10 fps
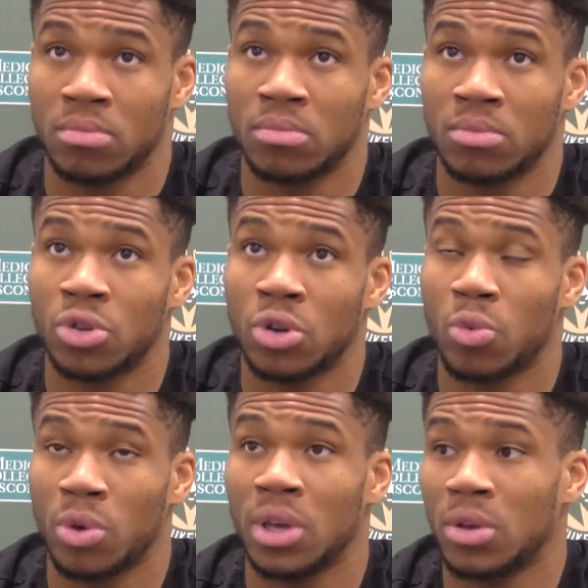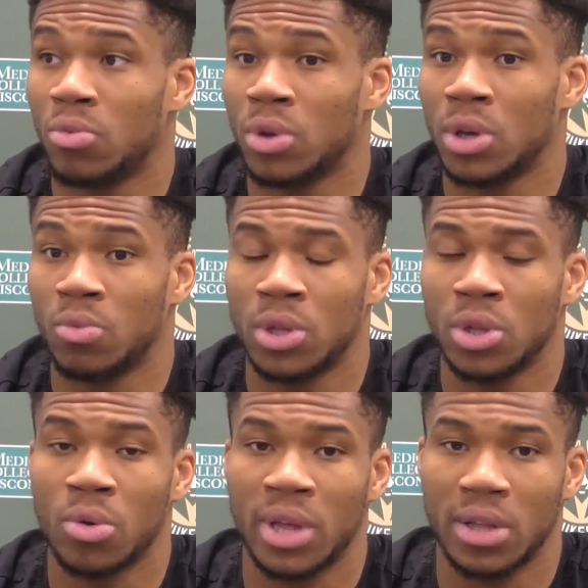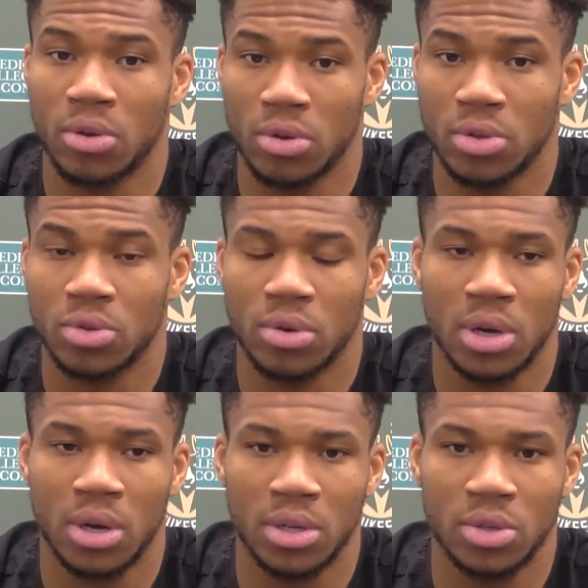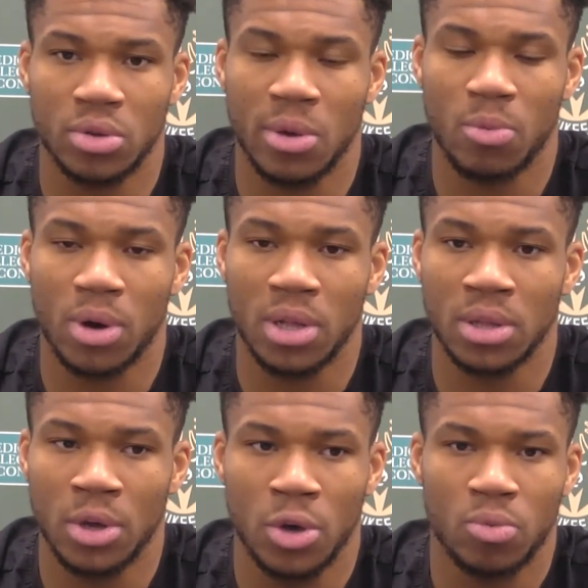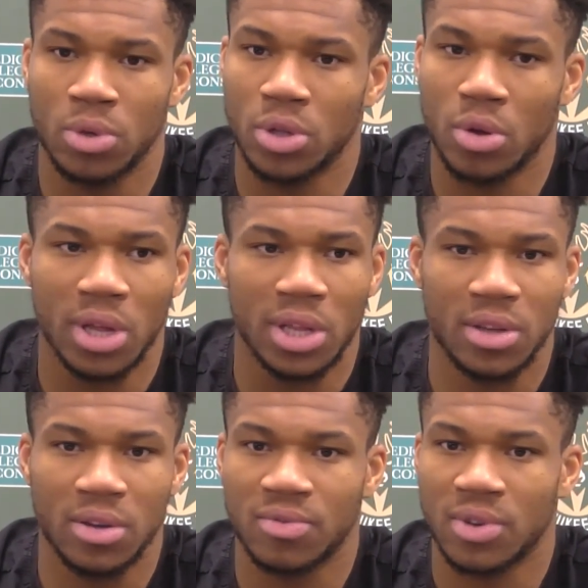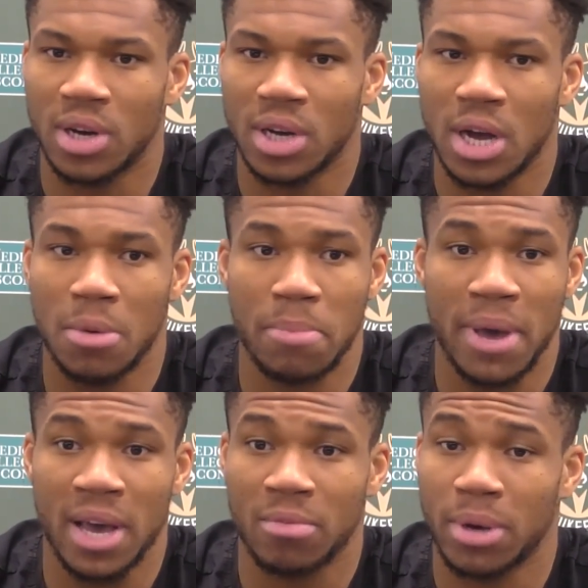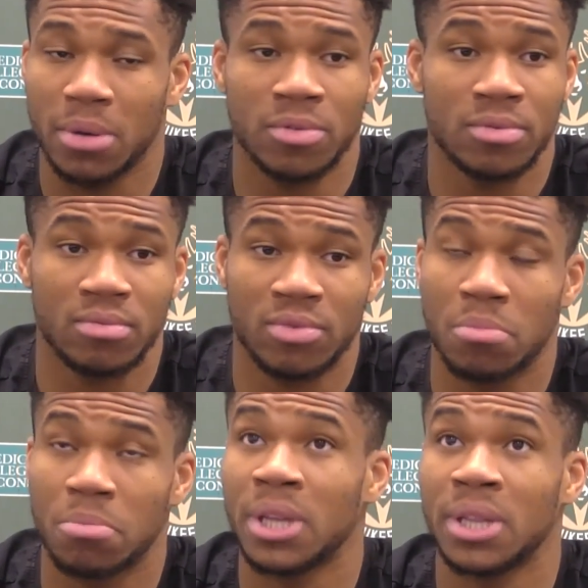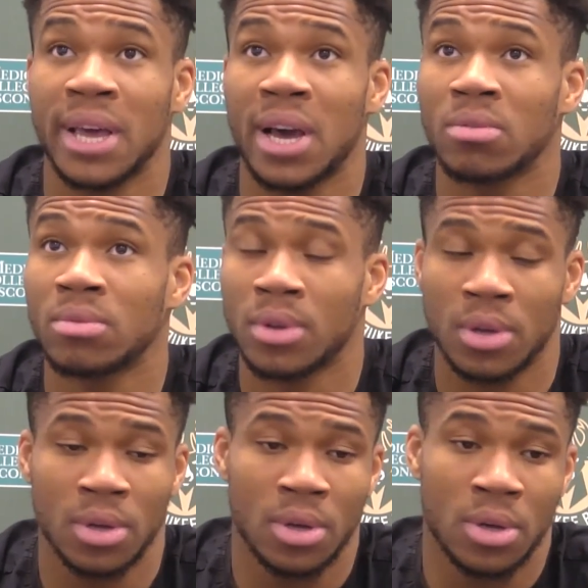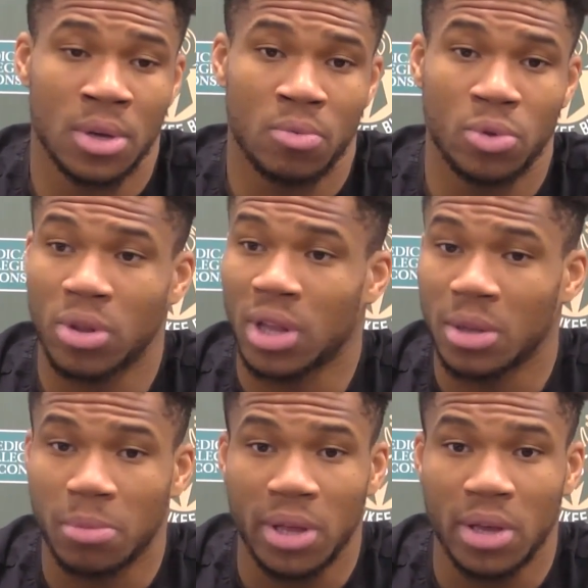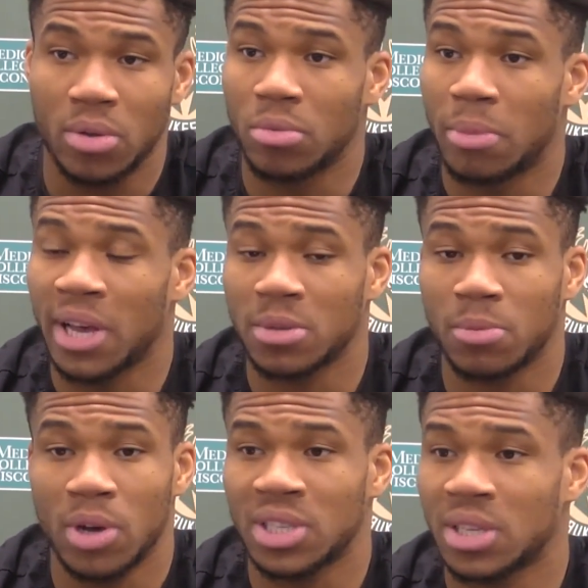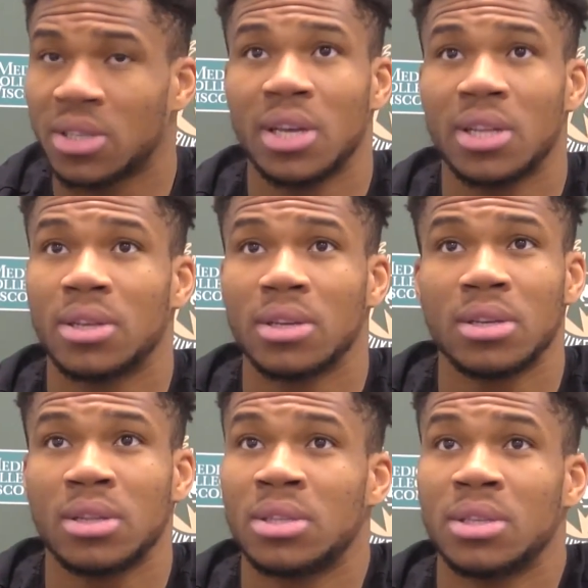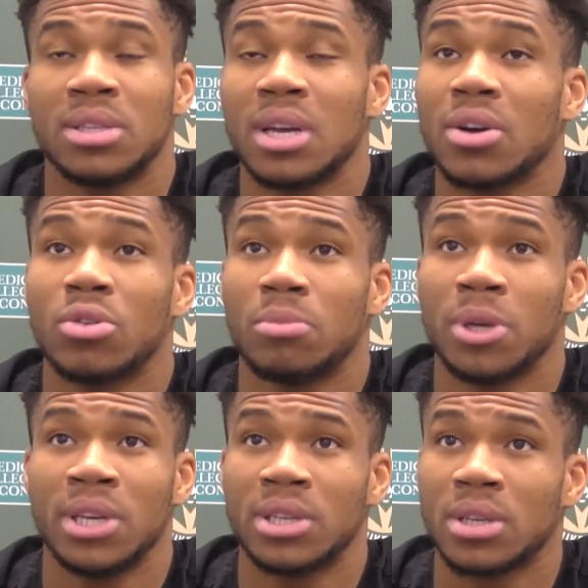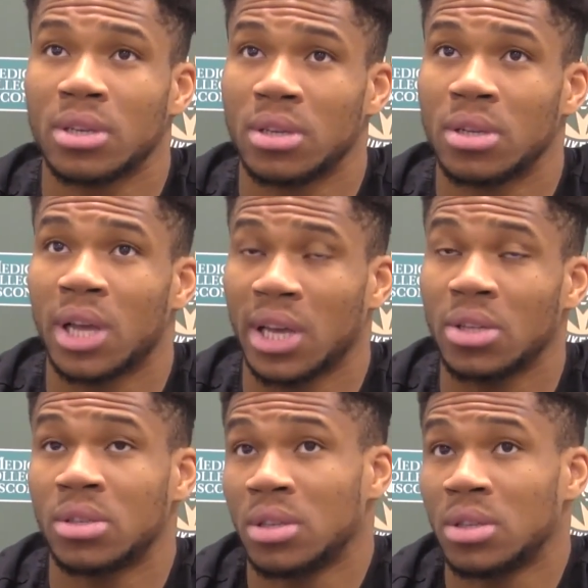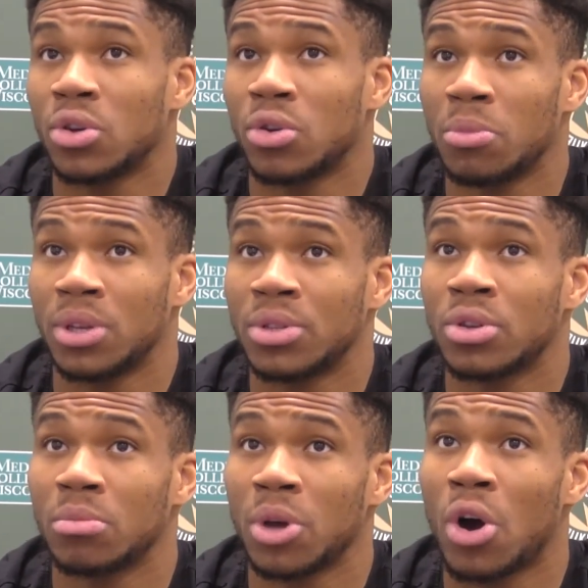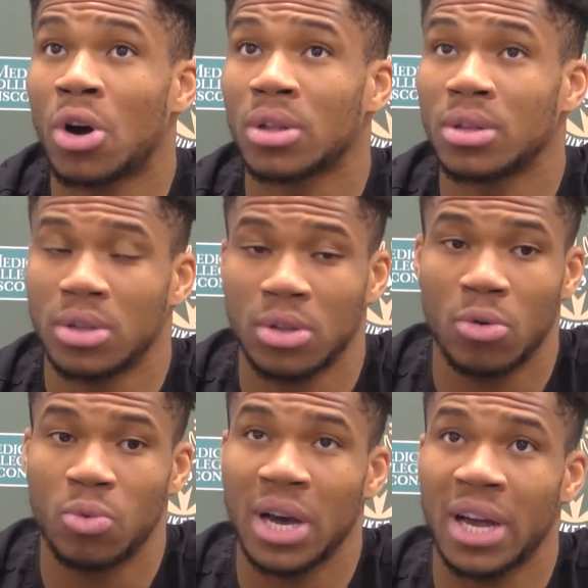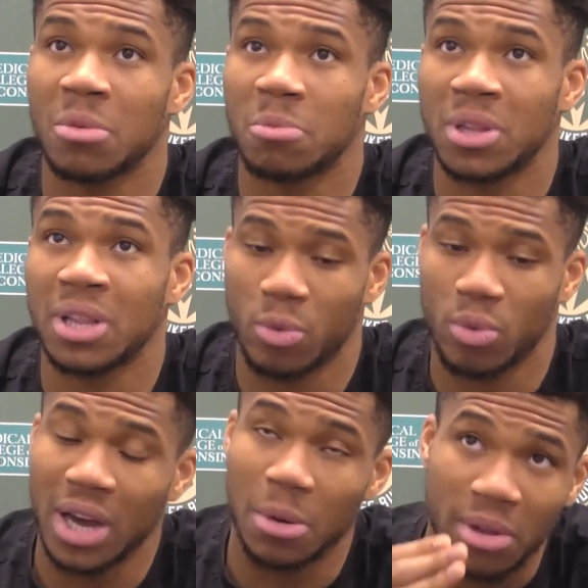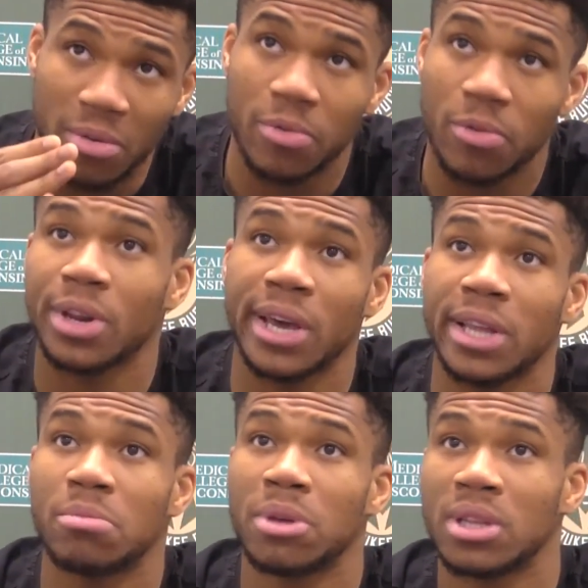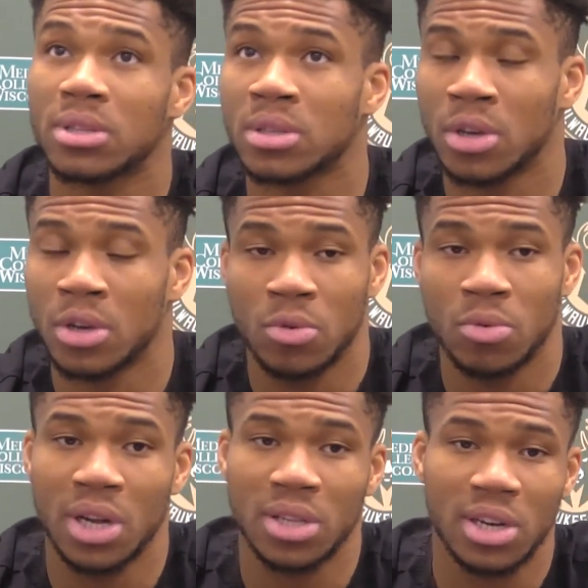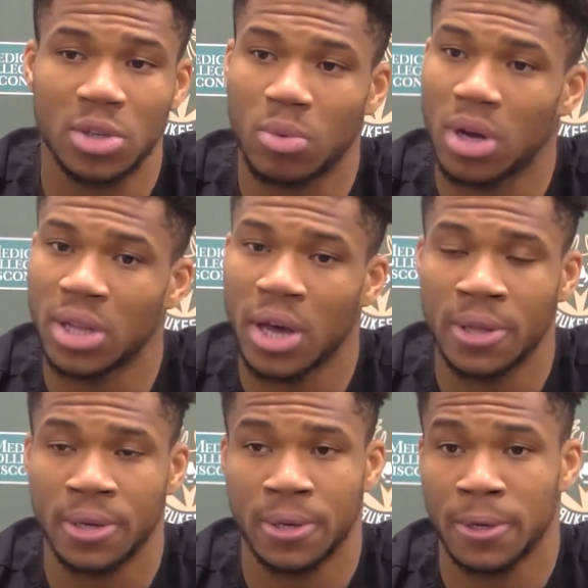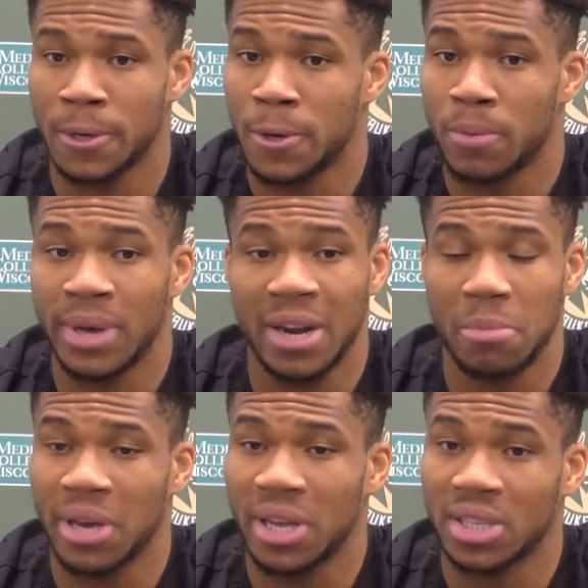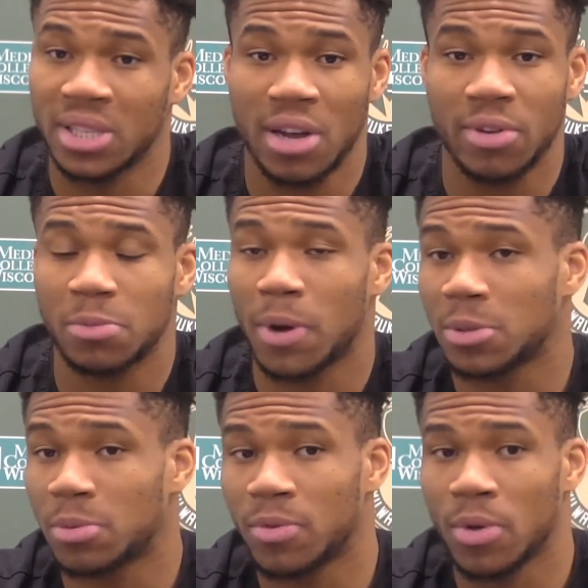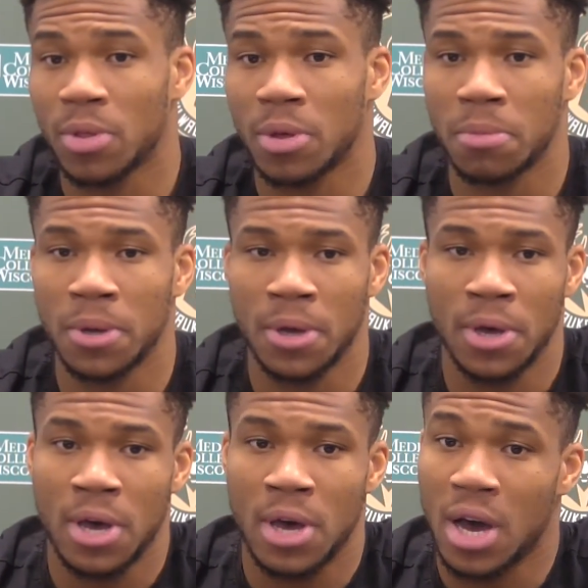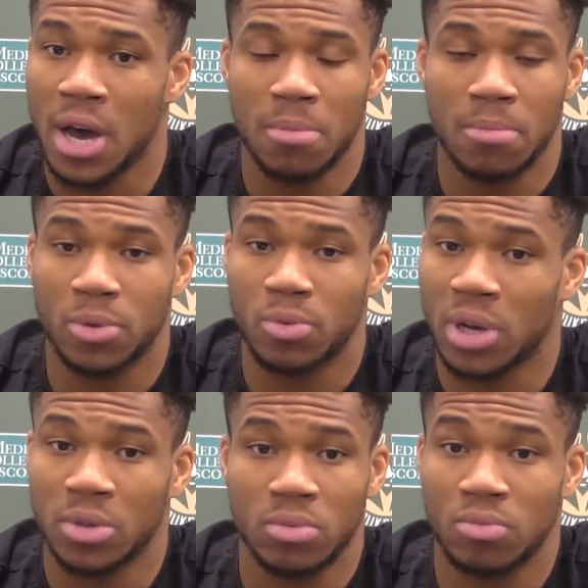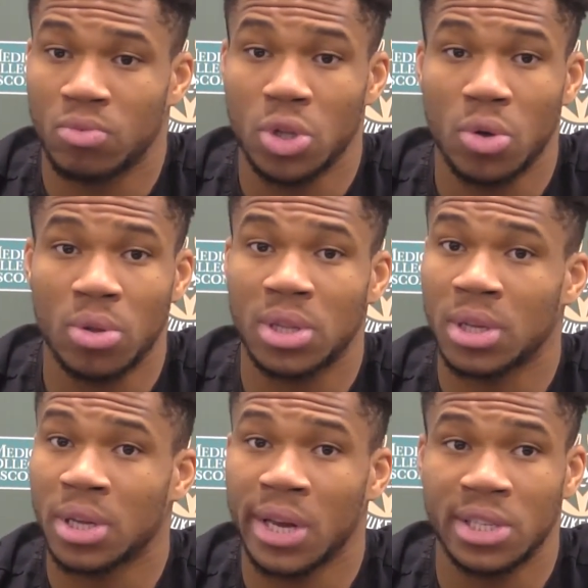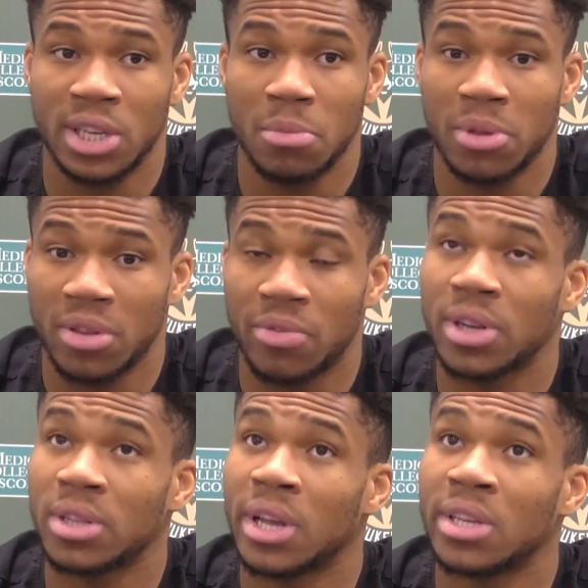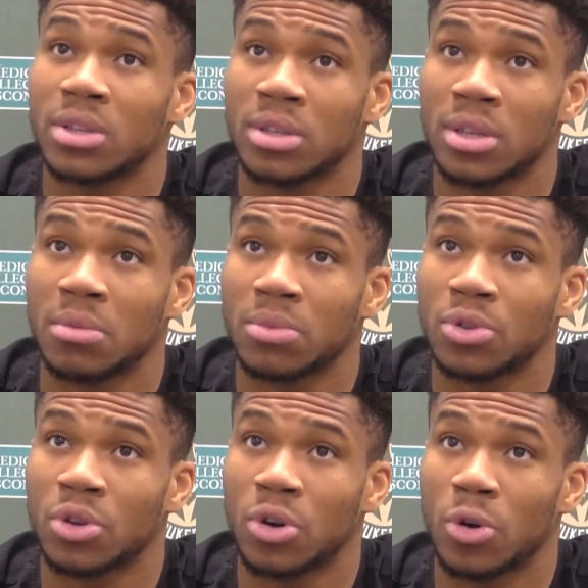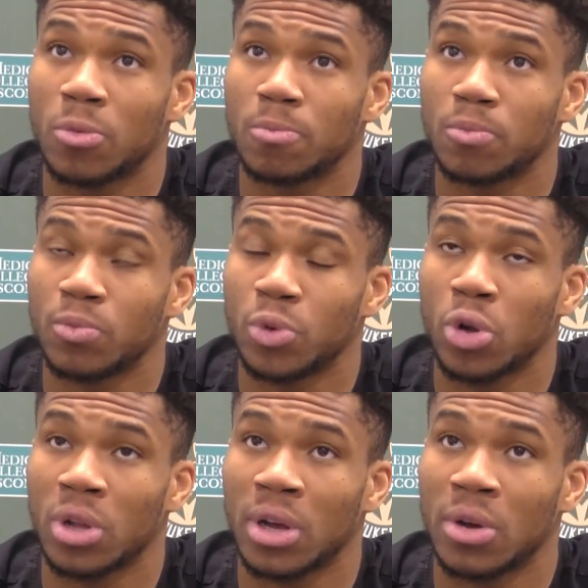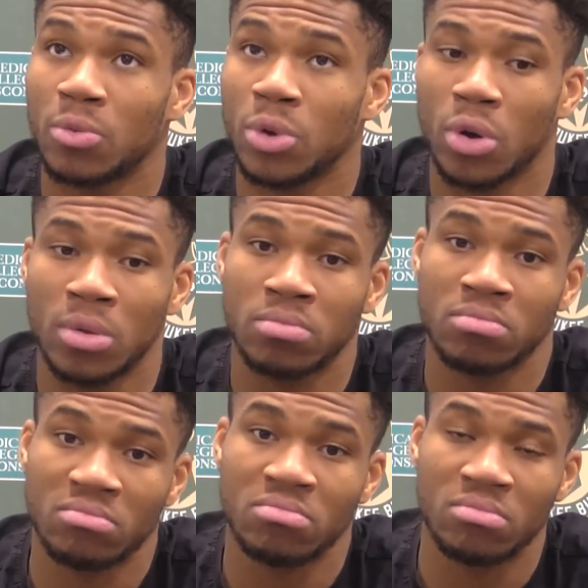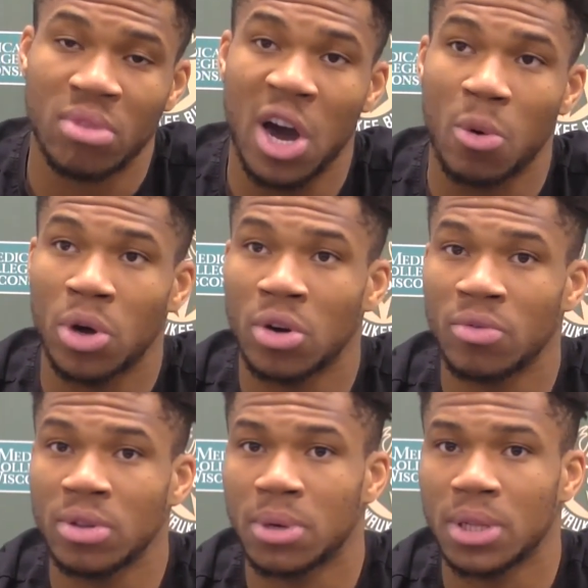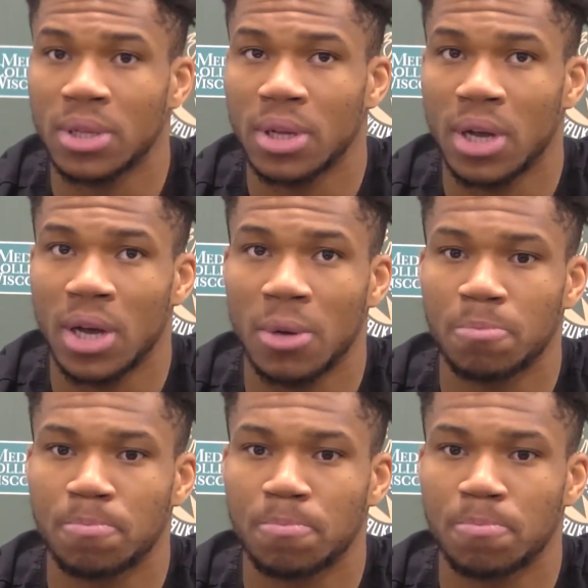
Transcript: so we we, we know that going to uh, into game one we know that they've uh, come back by from being down we know that they're playing good basketball as i said it's, it's not going to be easy like it's it's gonna be it's gonna be hard. You know, we gotta be like we gotta play for 48 minutes. We gotta trust one another. We gotta make it as tough as possible for them. Uh, but as we know that the great team and a very dangerous team, so we all we all are aware of it. But um,